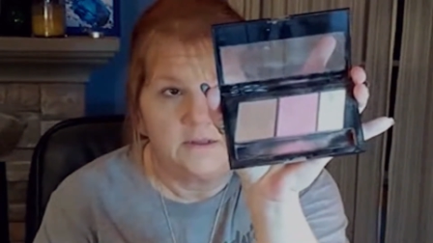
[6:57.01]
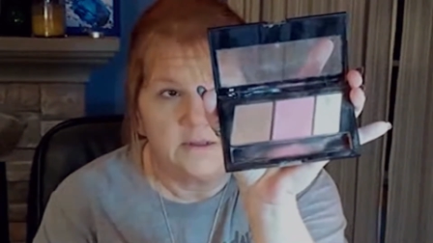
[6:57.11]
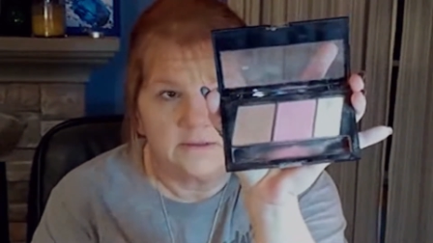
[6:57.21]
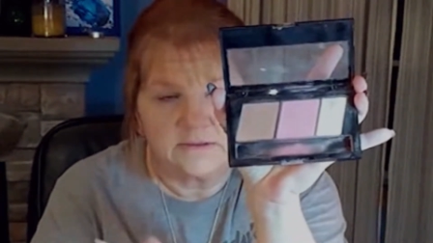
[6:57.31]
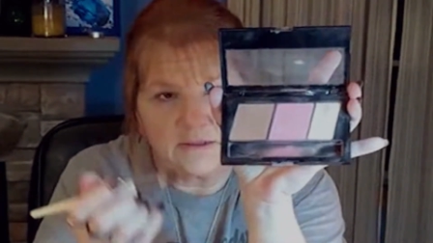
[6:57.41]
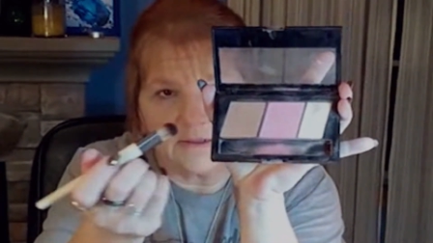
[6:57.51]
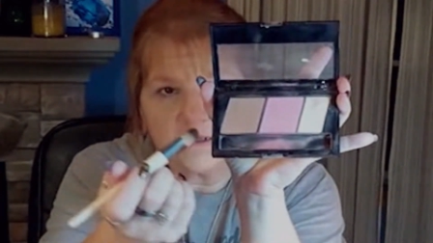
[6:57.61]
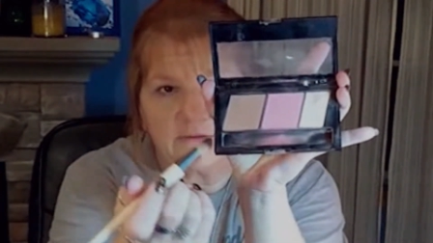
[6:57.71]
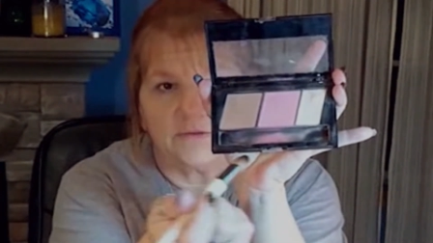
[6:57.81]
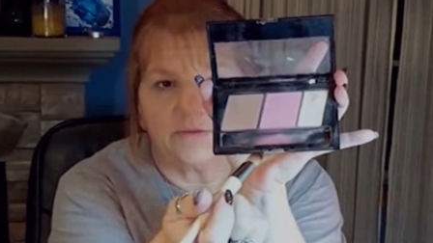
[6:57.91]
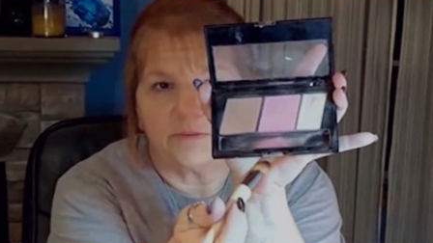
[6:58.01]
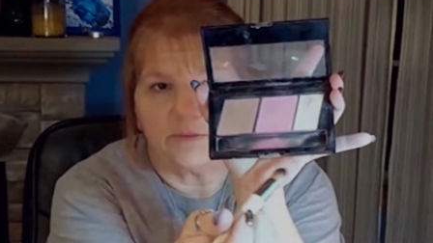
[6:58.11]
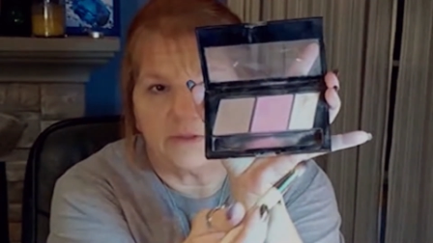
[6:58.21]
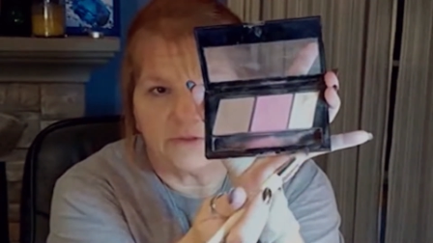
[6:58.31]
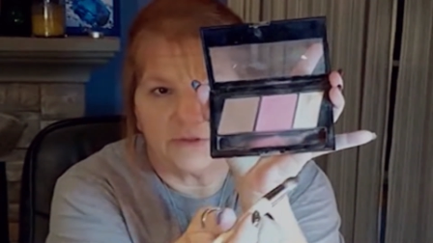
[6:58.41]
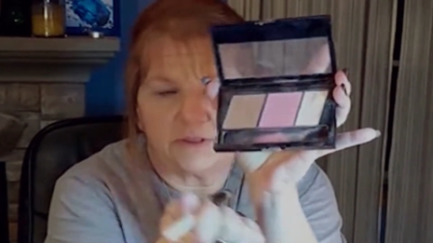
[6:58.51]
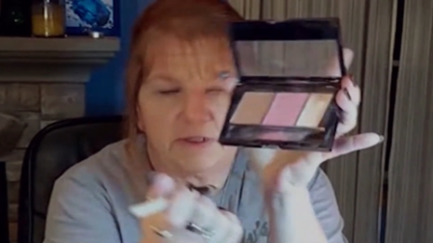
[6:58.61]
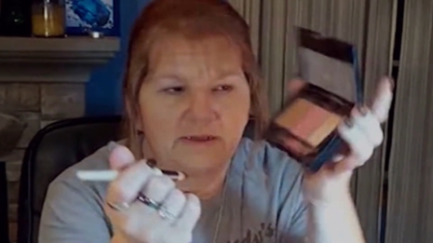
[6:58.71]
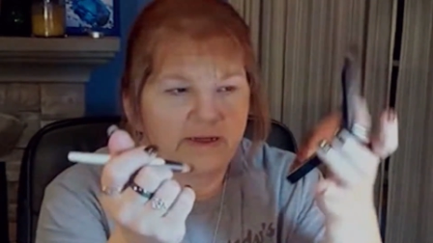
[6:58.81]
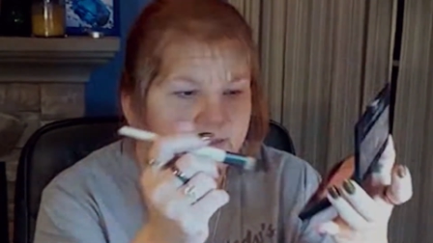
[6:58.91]
It's got the contour, the blush,
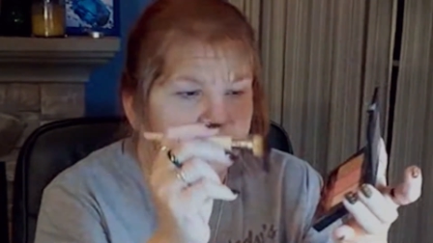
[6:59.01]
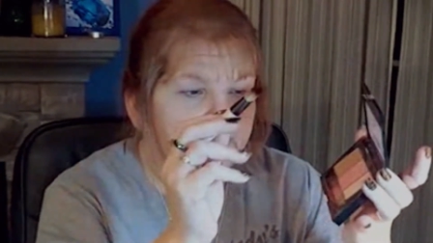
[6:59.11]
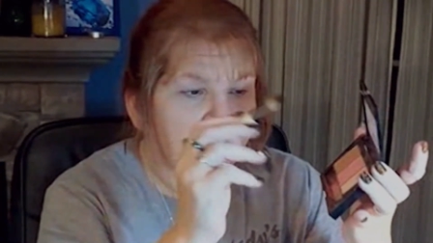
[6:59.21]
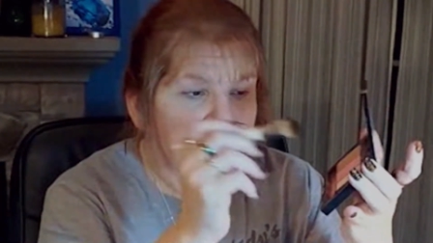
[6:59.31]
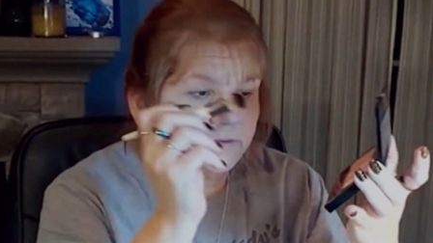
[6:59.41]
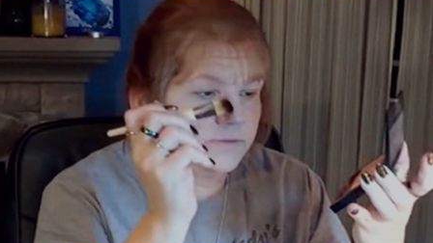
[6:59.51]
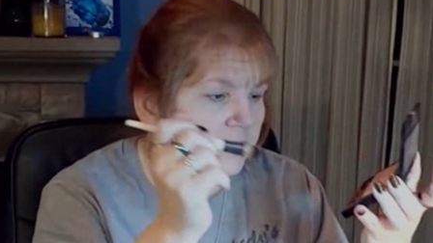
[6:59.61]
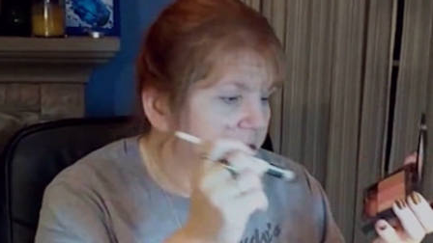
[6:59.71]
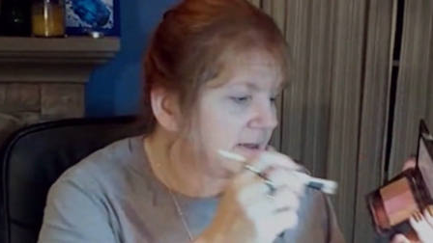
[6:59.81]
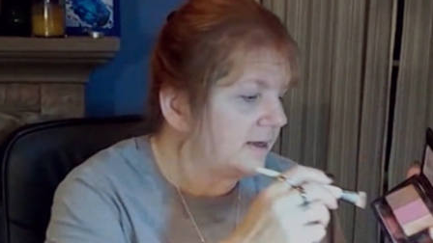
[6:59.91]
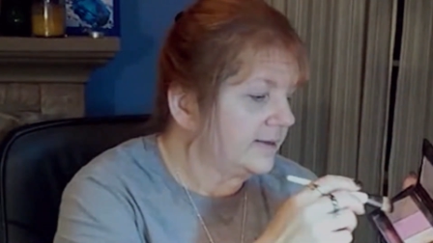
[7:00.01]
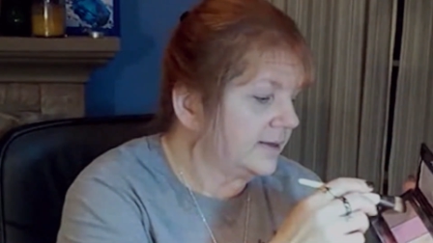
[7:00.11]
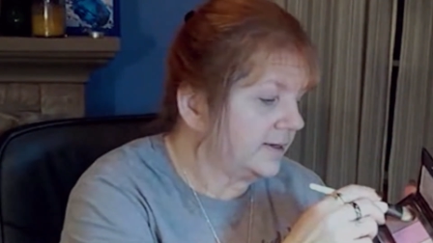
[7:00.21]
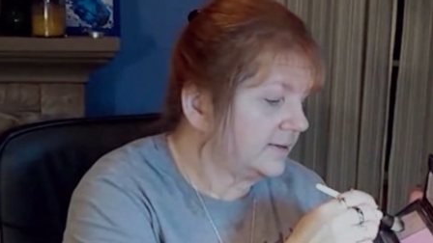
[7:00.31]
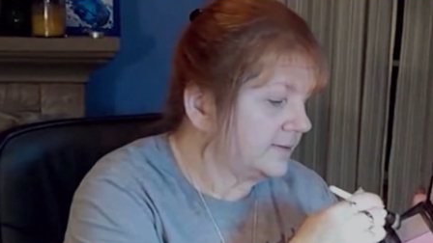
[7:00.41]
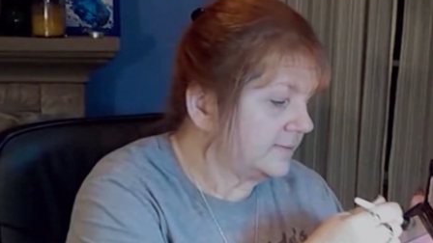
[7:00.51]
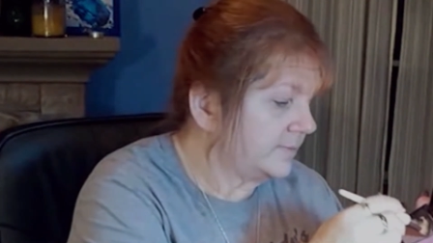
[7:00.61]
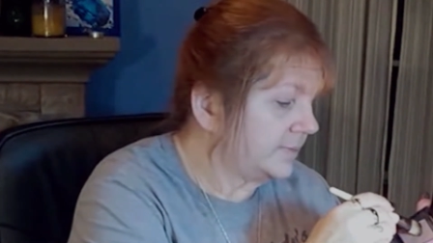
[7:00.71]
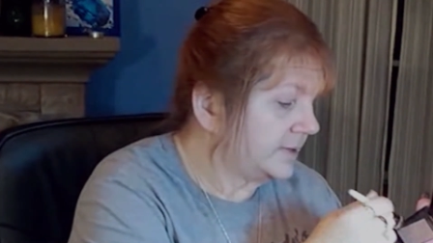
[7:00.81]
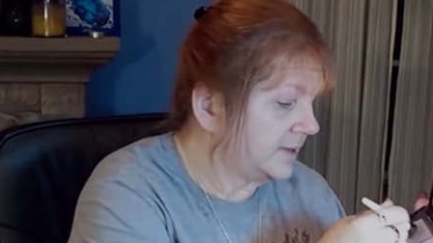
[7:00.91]
and the highlight. I don't like the highlight, but the